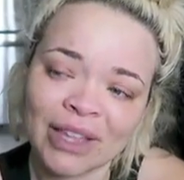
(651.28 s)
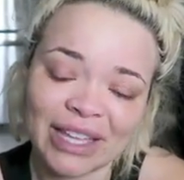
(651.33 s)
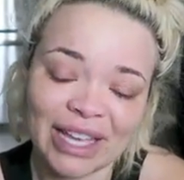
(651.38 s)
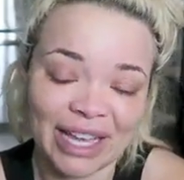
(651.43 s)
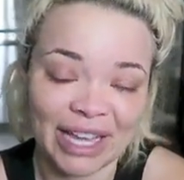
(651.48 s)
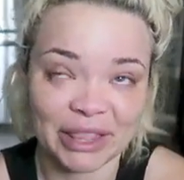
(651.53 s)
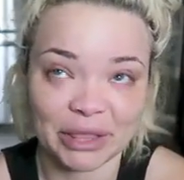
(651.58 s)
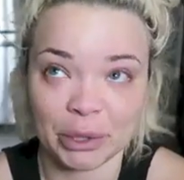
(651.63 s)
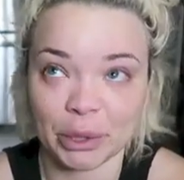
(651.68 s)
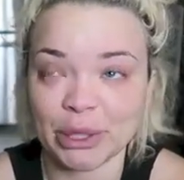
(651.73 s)

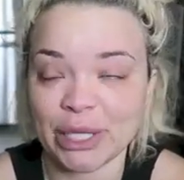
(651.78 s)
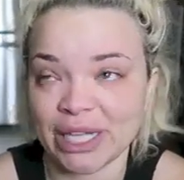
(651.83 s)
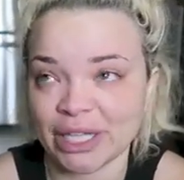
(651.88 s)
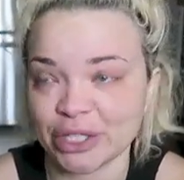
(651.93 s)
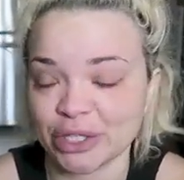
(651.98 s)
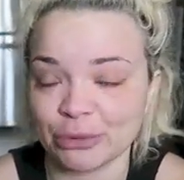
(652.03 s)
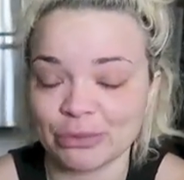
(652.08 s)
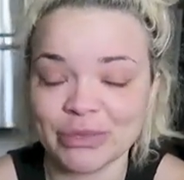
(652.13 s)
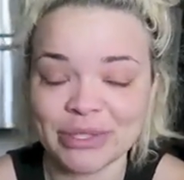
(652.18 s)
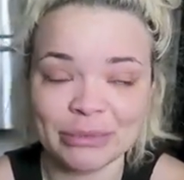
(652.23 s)
Like I throw
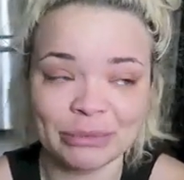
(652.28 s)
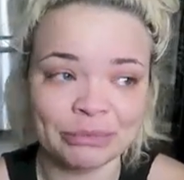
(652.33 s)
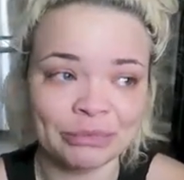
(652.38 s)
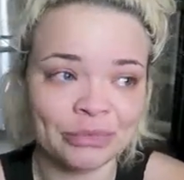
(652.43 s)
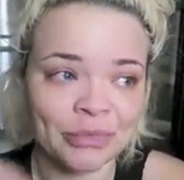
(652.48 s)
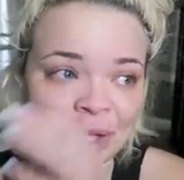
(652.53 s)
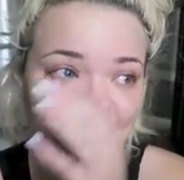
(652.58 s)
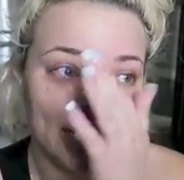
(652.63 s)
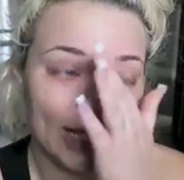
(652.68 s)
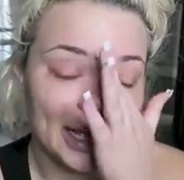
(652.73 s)
tantrums,
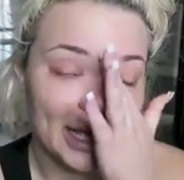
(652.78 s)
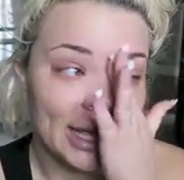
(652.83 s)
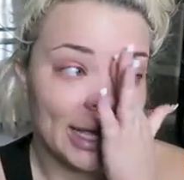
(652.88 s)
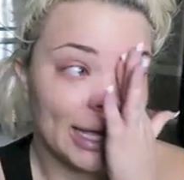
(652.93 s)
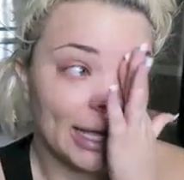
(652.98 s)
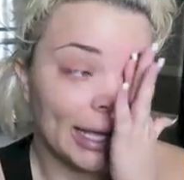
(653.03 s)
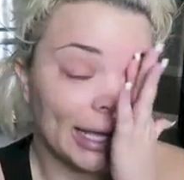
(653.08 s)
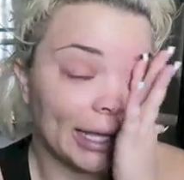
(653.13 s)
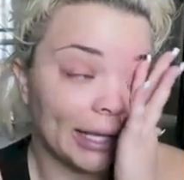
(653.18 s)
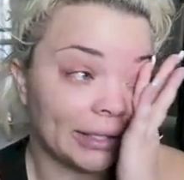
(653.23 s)

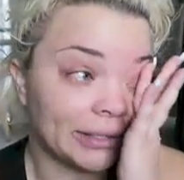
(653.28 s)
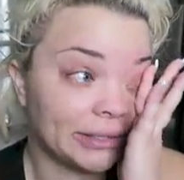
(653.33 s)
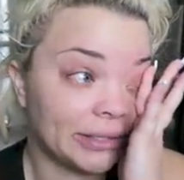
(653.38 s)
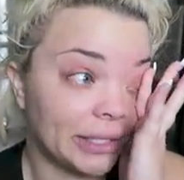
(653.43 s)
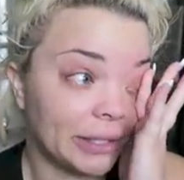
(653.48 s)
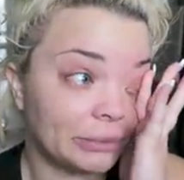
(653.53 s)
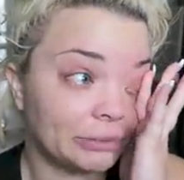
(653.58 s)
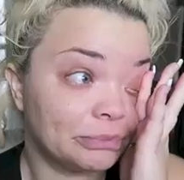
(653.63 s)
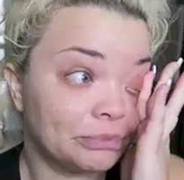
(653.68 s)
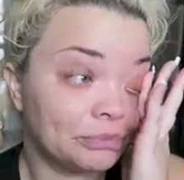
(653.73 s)

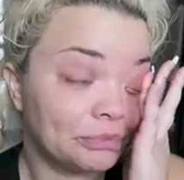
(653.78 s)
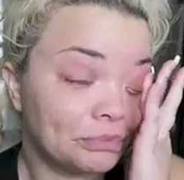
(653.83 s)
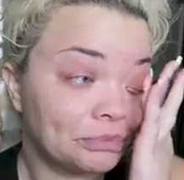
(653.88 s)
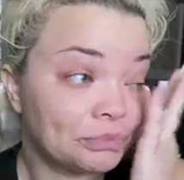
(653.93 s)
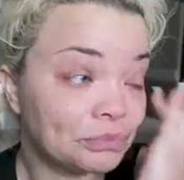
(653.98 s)
and